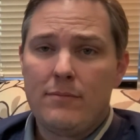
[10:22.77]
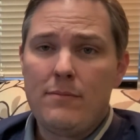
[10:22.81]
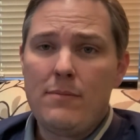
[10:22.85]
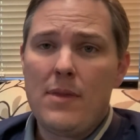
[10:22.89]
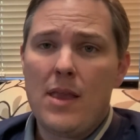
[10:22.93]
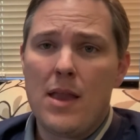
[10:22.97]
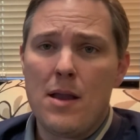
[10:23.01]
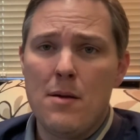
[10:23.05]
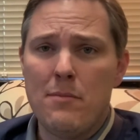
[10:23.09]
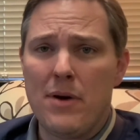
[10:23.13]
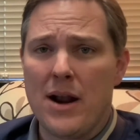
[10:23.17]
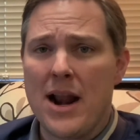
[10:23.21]

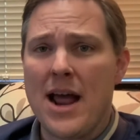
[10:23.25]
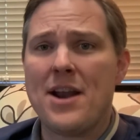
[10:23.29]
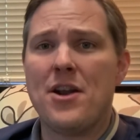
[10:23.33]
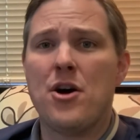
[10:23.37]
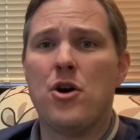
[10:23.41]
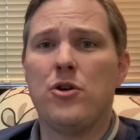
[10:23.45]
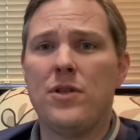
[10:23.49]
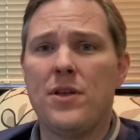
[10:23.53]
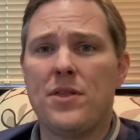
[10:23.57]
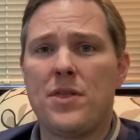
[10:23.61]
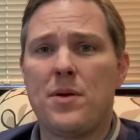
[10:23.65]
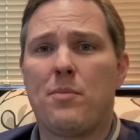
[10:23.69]
But I
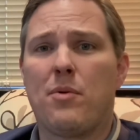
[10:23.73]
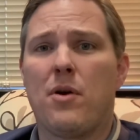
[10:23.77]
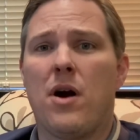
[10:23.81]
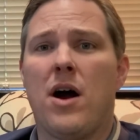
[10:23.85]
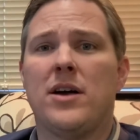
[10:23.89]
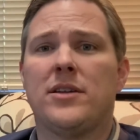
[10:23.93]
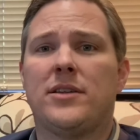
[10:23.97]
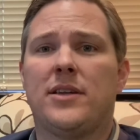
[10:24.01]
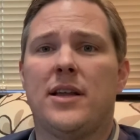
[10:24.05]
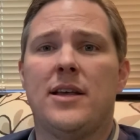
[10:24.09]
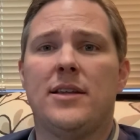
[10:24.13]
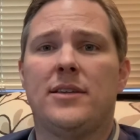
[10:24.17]
know that the
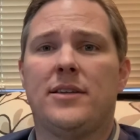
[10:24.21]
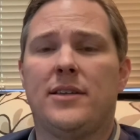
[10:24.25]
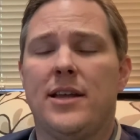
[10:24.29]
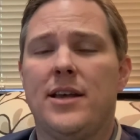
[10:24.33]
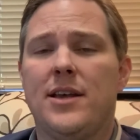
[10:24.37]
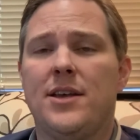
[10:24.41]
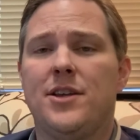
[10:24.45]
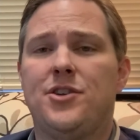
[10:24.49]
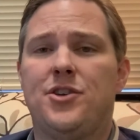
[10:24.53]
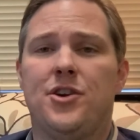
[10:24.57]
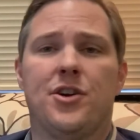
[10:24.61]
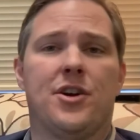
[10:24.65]
process
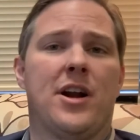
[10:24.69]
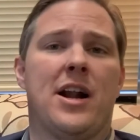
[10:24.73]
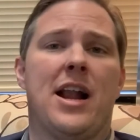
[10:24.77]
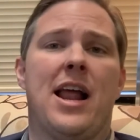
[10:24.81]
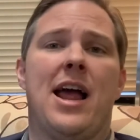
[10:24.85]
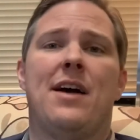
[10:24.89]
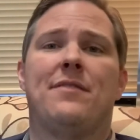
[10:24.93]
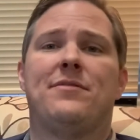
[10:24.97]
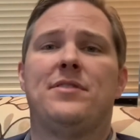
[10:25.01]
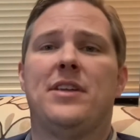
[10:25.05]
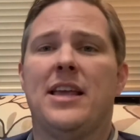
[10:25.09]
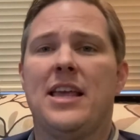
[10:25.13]
is you're going to
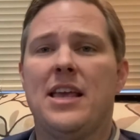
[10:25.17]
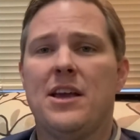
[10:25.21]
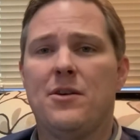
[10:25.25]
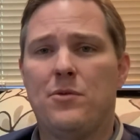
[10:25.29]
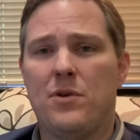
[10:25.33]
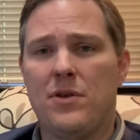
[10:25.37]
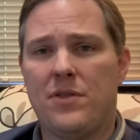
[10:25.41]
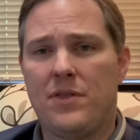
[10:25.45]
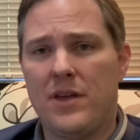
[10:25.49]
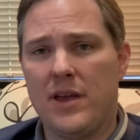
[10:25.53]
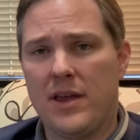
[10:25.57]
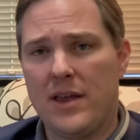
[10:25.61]
have to get
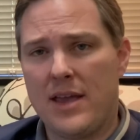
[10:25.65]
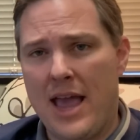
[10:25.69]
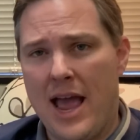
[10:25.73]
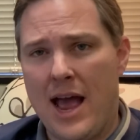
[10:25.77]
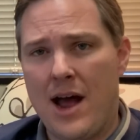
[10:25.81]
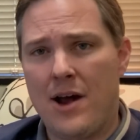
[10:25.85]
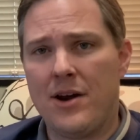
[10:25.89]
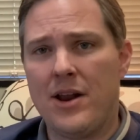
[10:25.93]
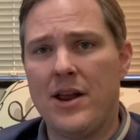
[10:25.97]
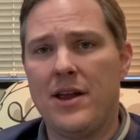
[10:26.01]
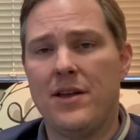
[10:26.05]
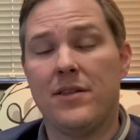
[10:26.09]
with the
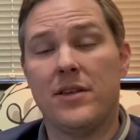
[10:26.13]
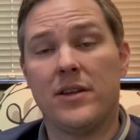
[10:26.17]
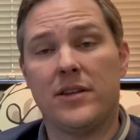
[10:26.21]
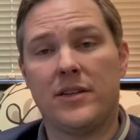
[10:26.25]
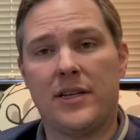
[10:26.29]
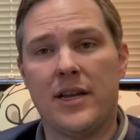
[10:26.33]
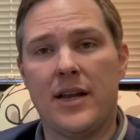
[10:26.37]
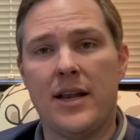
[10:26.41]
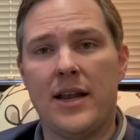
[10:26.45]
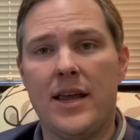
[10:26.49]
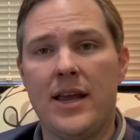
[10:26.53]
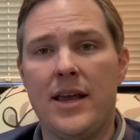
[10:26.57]
county, the
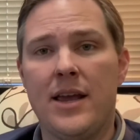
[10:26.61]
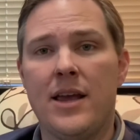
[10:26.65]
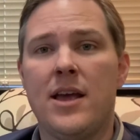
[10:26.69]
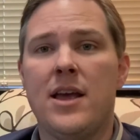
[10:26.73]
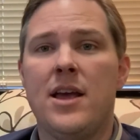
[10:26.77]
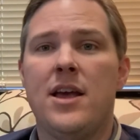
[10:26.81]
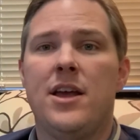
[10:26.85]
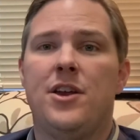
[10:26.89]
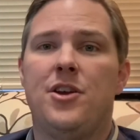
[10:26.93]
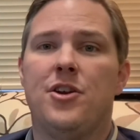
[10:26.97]
city.